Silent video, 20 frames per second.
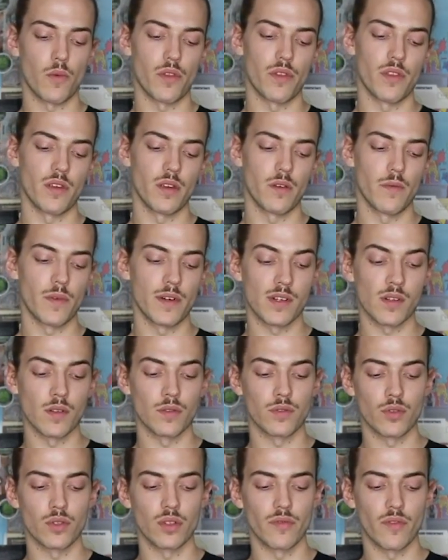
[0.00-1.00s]
with the
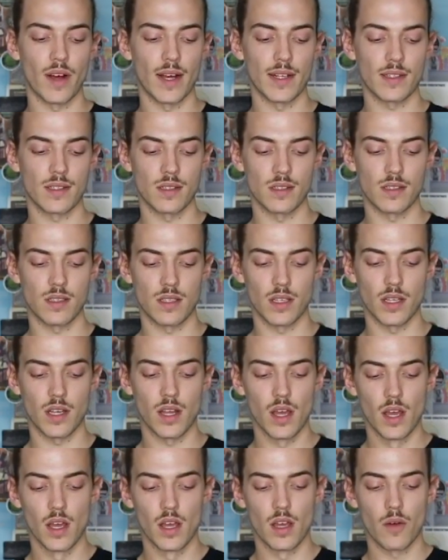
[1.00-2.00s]
original 2 devices
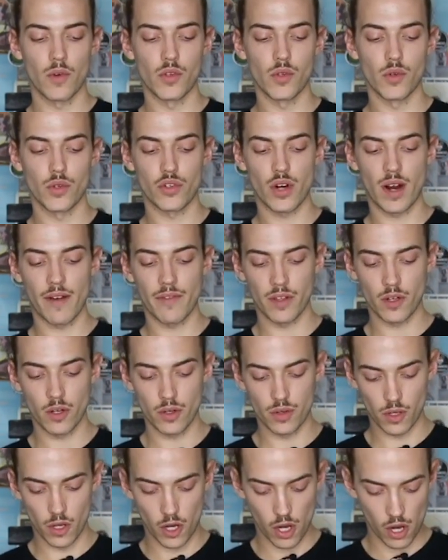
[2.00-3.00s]
that when you're traveling
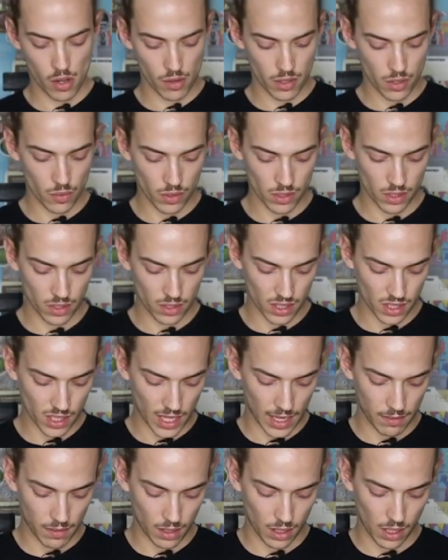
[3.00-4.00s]
on the go, you wouldn't just
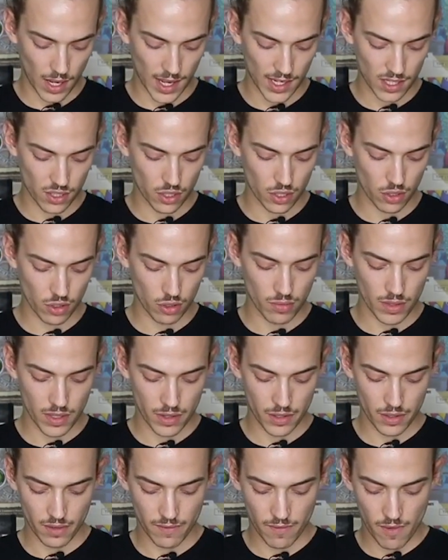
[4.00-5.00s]
keep the glass tube
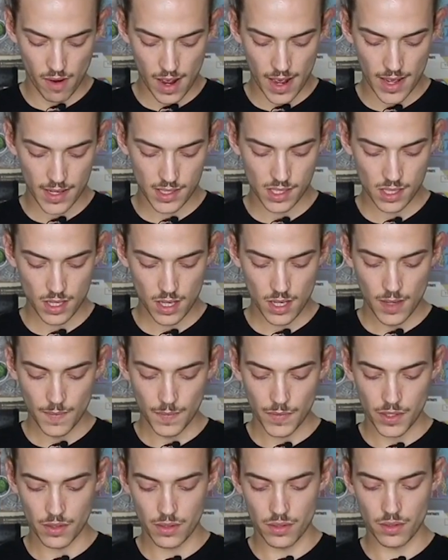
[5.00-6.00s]
in the device.
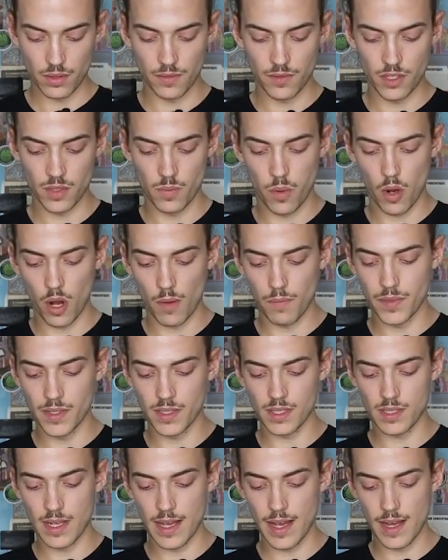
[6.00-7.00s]
You'd sort of just pop
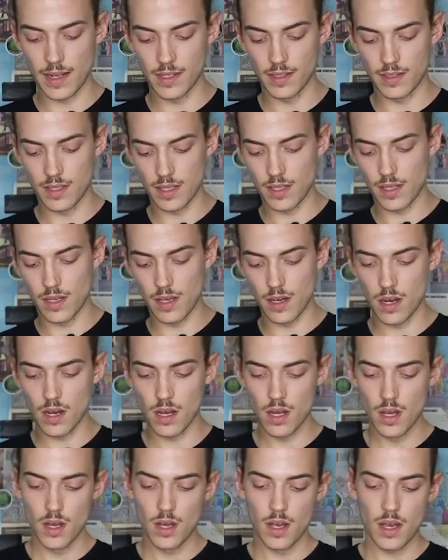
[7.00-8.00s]
this down into
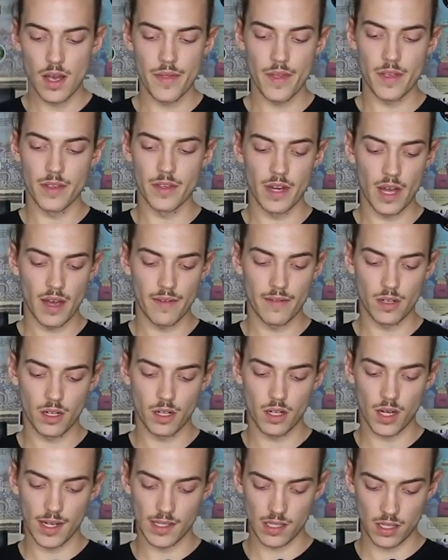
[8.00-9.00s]
here, and then you'd have your
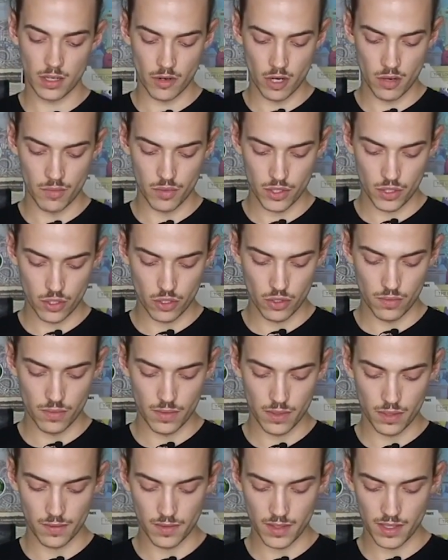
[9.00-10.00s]
glass aroma
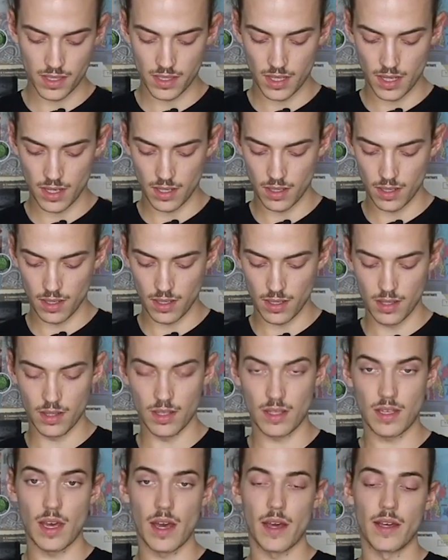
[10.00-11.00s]
tube sort of just sitting
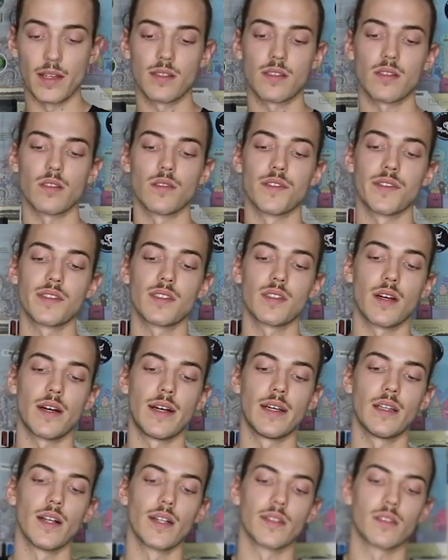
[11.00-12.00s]
in the case on the
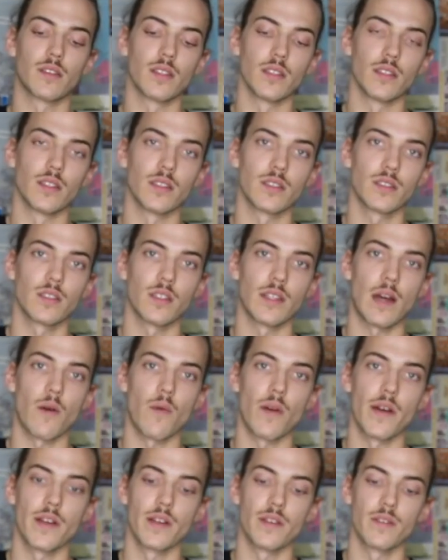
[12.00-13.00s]
side like this. So
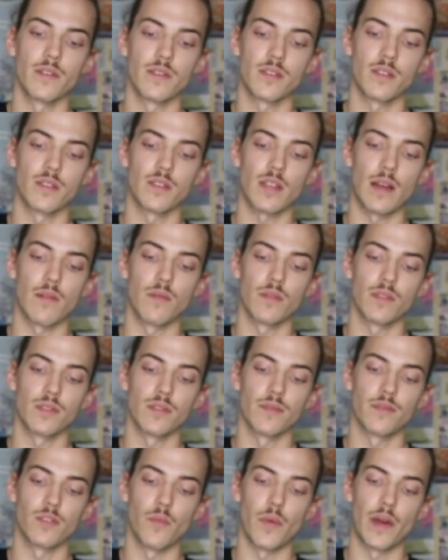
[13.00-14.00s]
that way it's just able
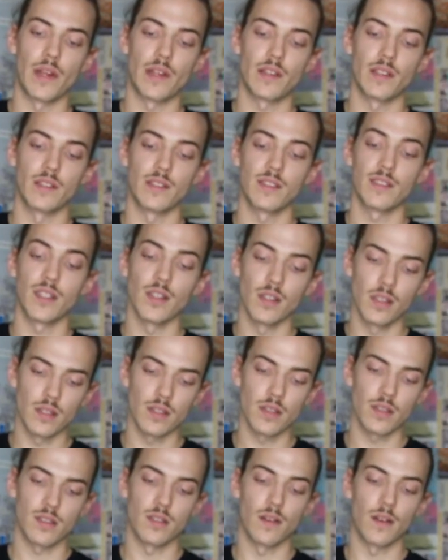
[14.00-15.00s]
sort of to better conceal
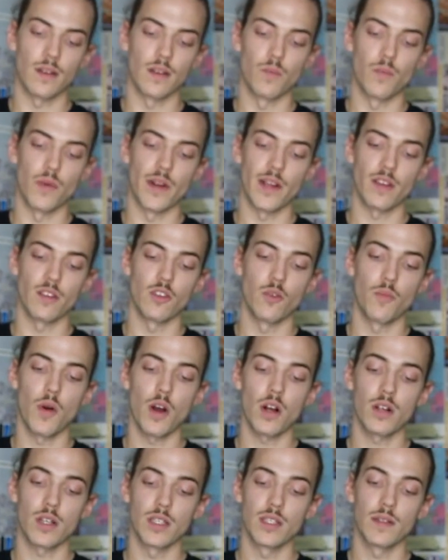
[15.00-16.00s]
it. It's not going to break in your
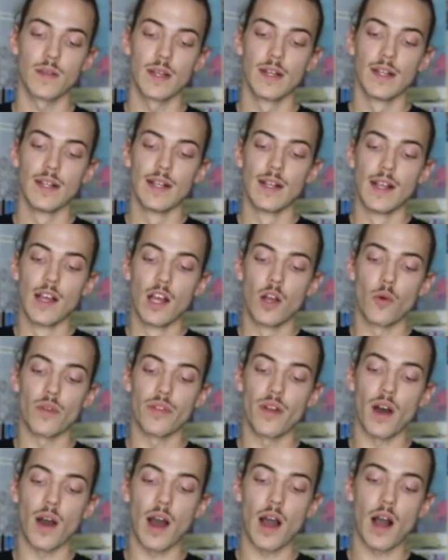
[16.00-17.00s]
pocket.
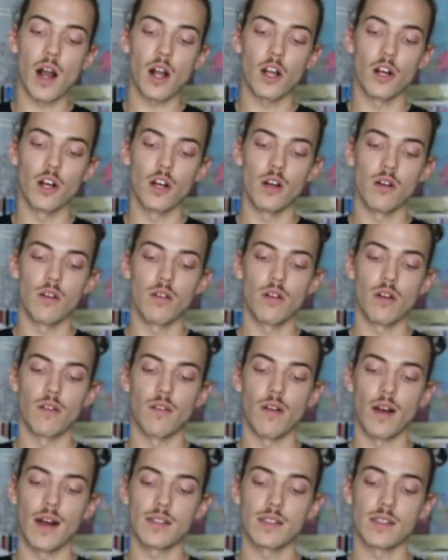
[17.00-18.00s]
With the ArGo,
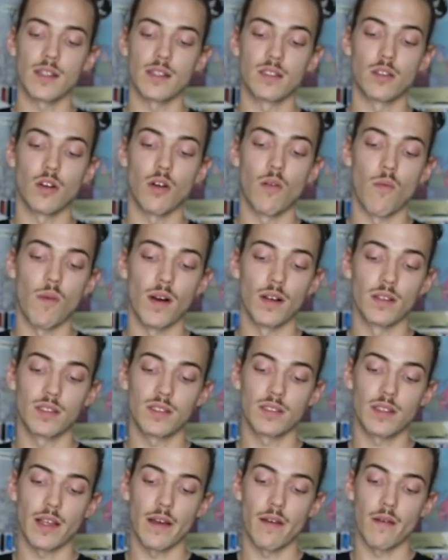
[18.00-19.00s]
Arizer has gone one
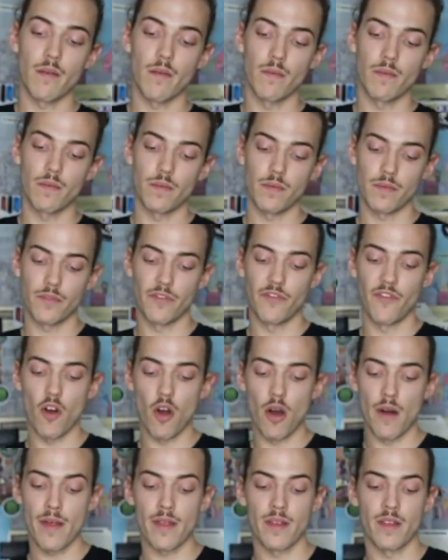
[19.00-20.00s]
step
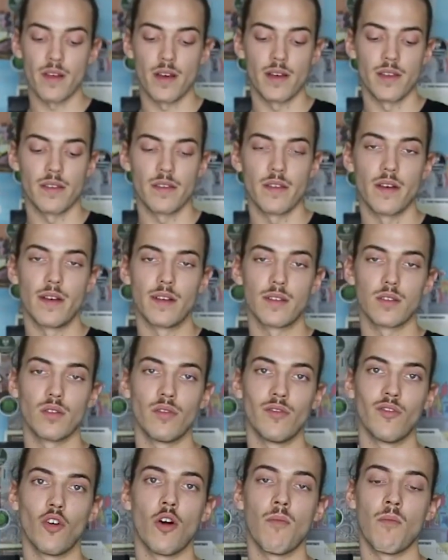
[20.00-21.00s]
further in their
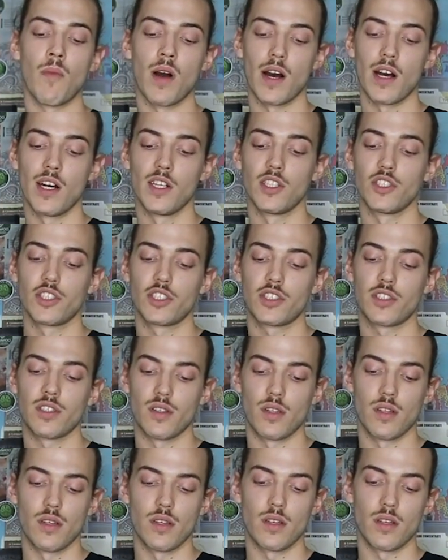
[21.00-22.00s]
sort of homage
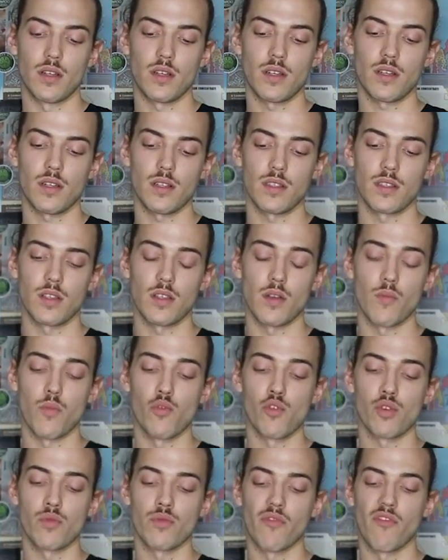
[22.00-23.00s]
to the
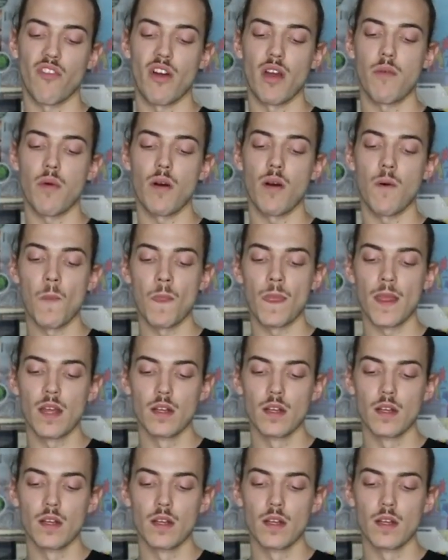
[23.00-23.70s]
portable vapor.